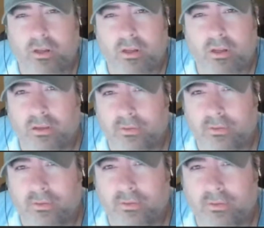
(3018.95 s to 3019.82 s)

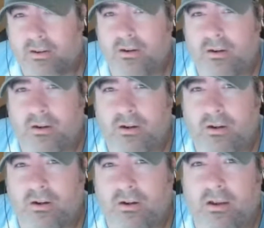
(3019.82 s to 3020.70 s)
Vader in the
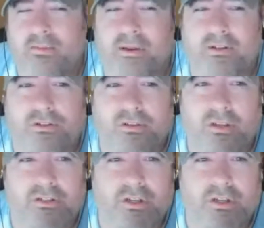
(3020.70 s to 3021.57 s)
special
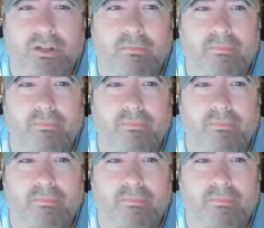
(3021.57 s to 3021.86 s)
edition.